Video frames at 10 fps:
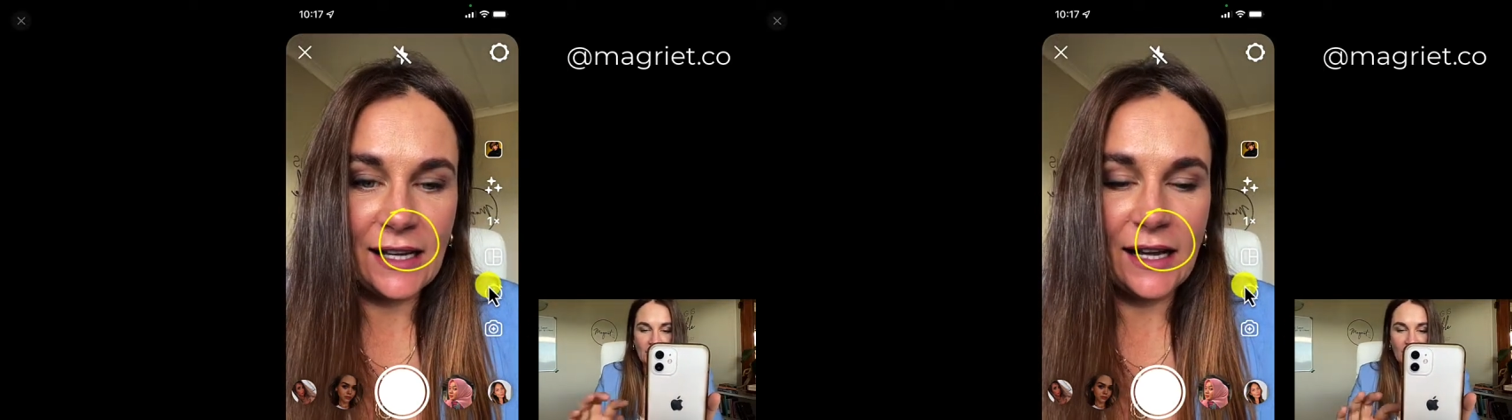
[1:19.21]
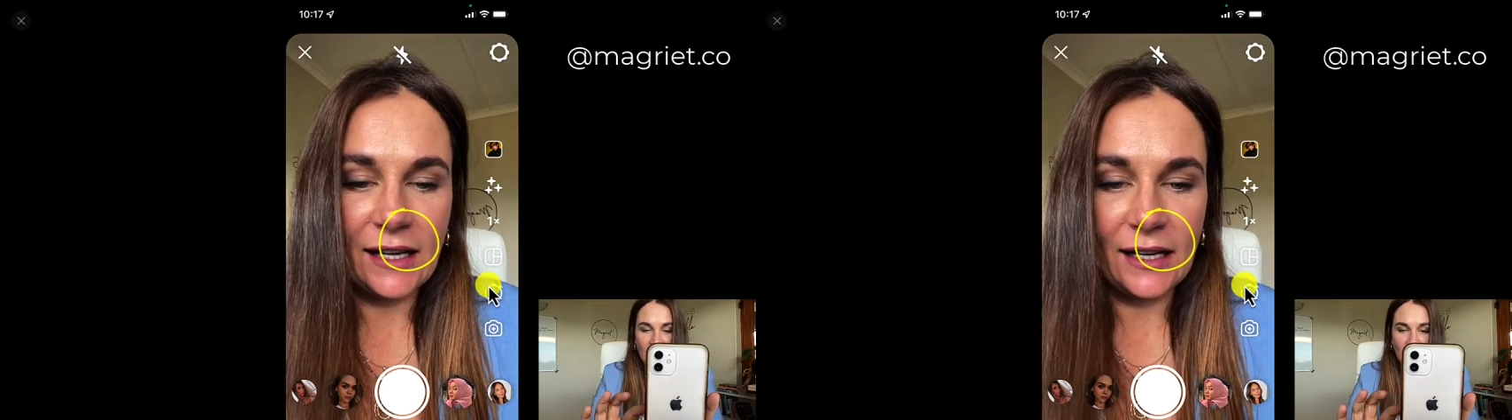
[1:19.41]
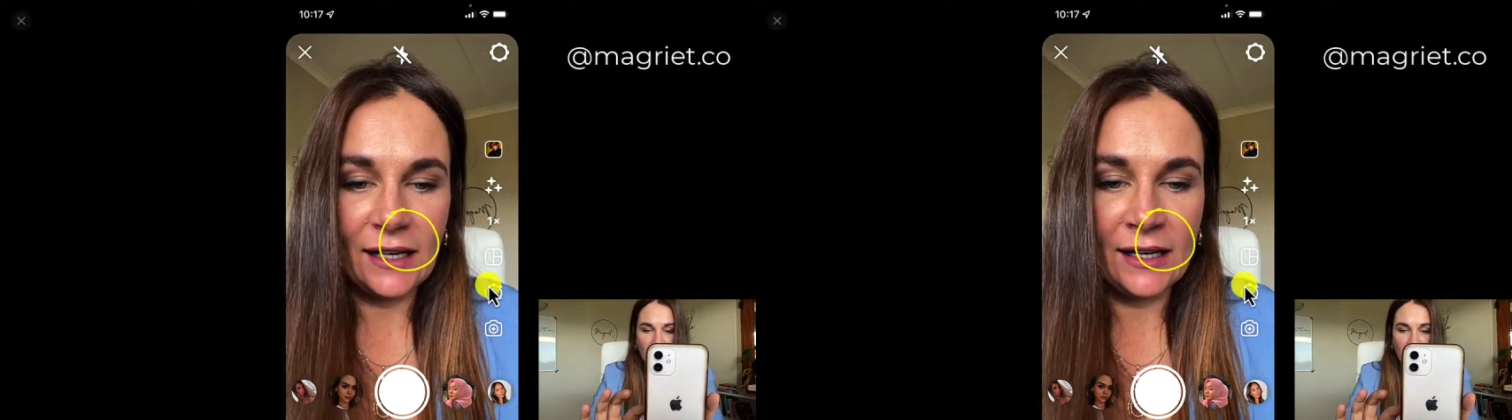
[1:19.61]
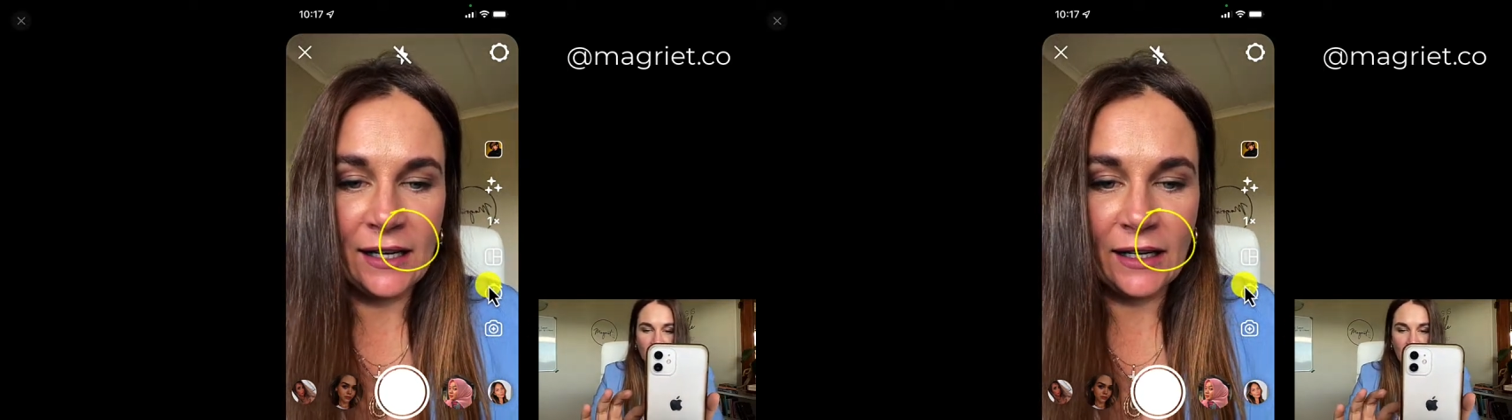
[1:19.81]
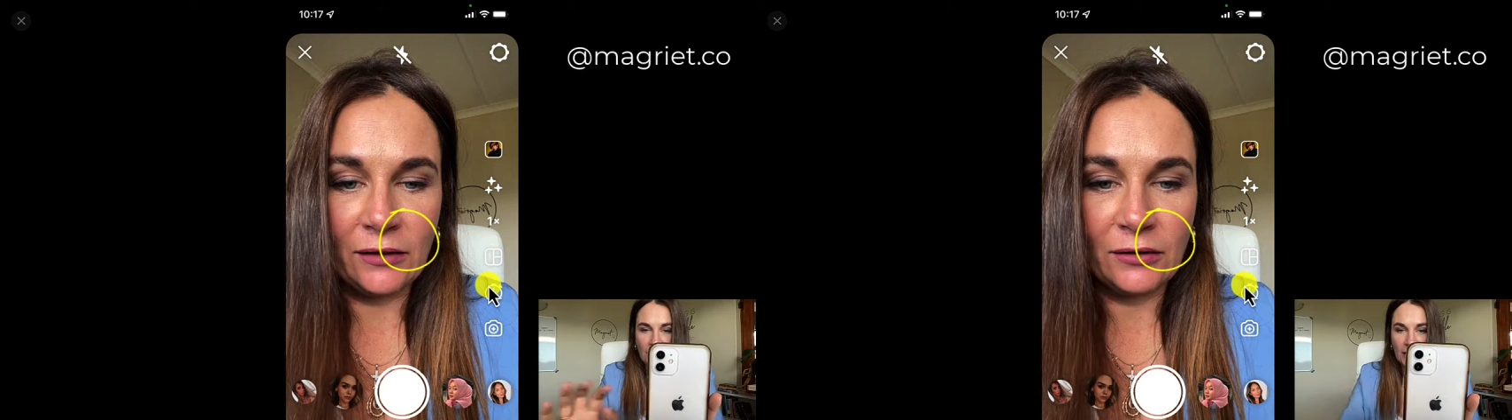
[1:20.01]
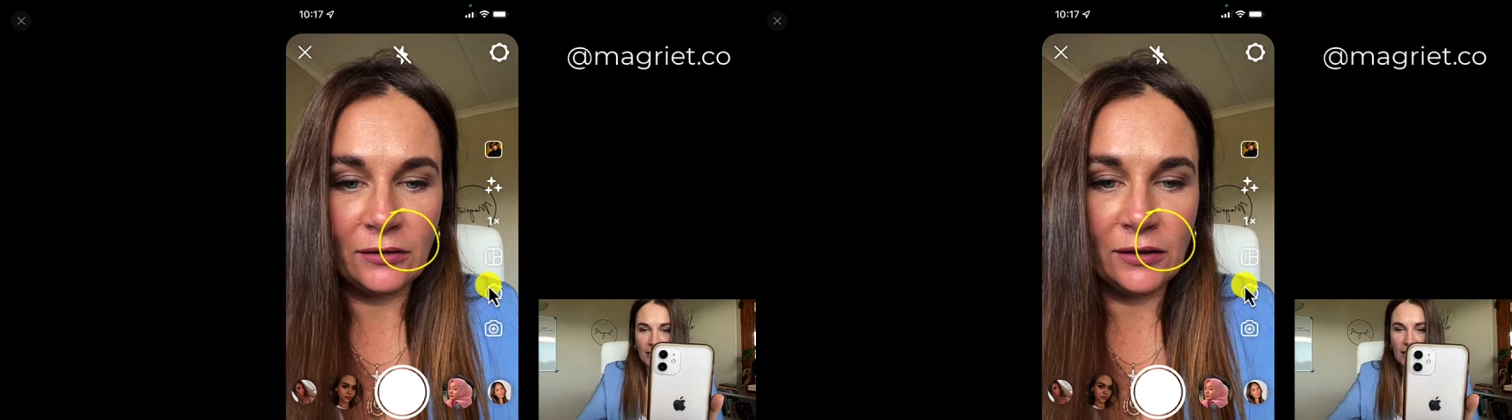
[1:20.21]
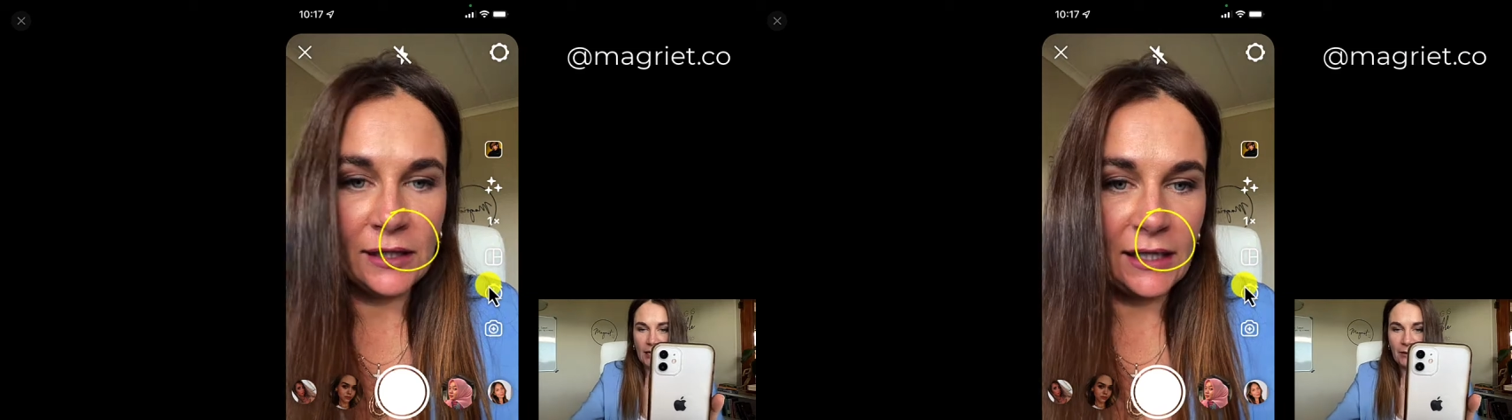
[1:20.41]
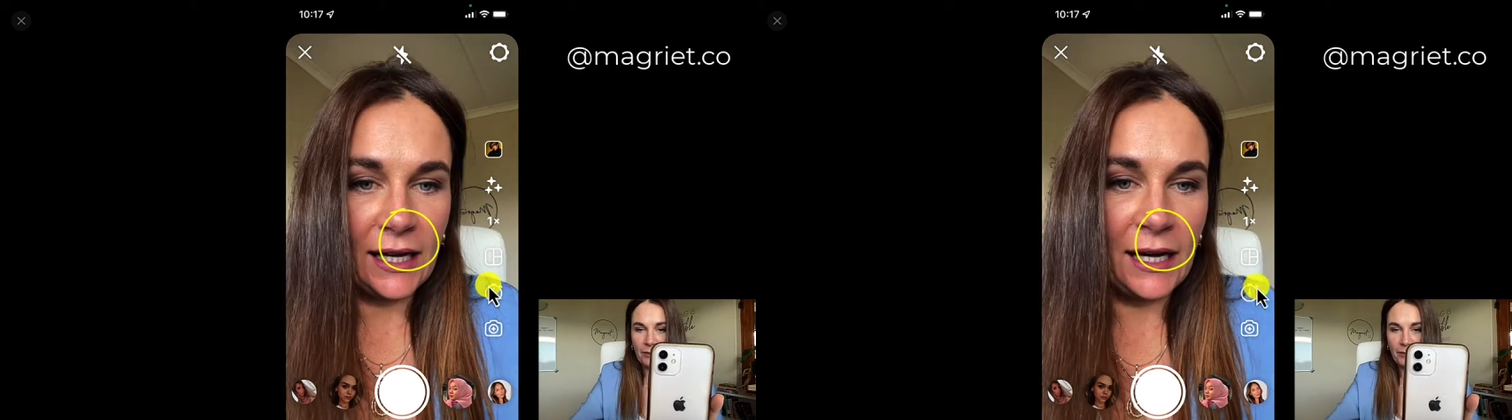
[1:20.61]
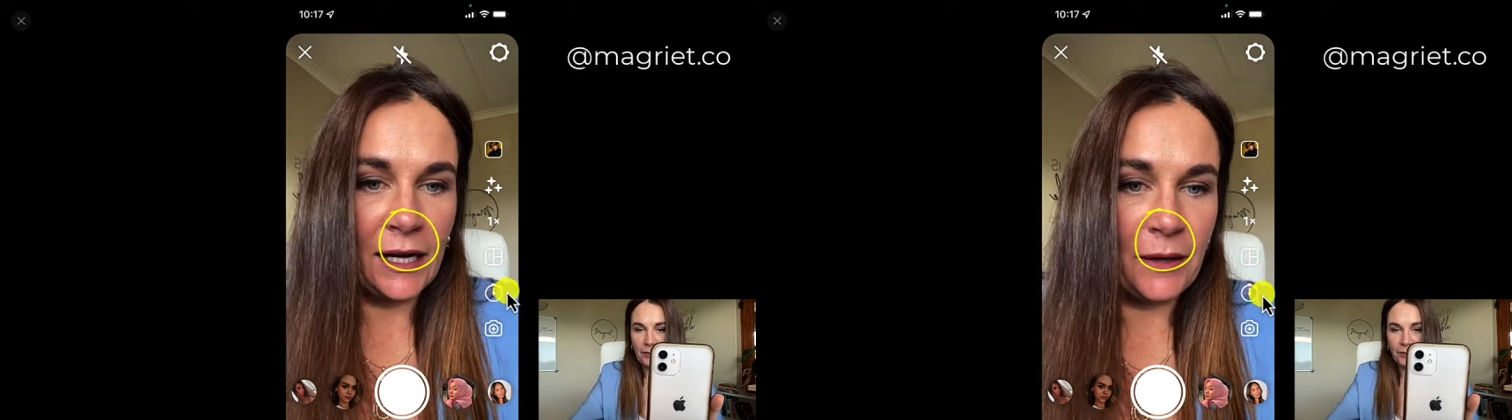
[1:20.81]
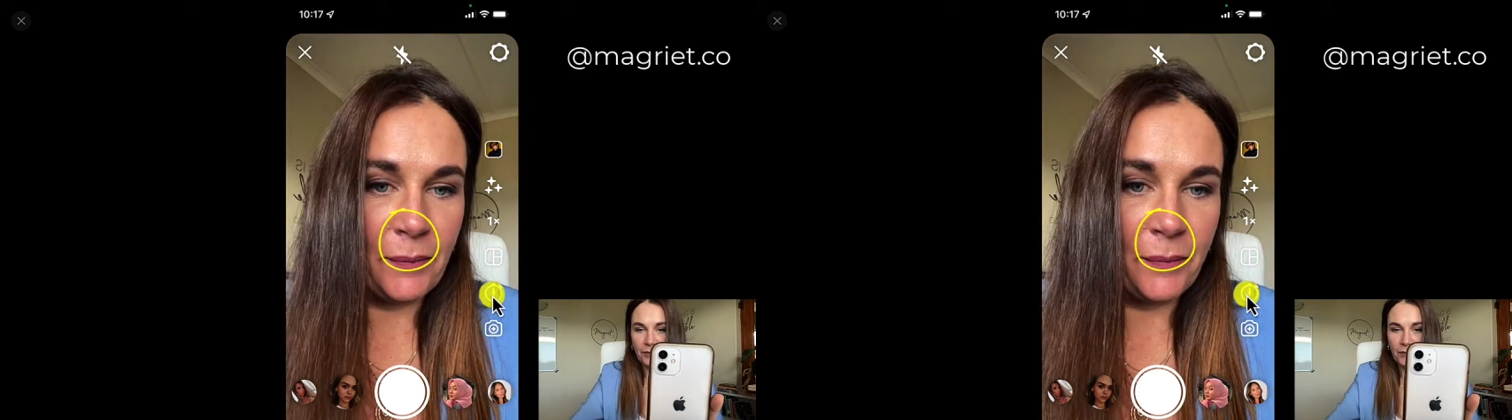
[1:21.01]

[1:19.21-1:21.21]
little um,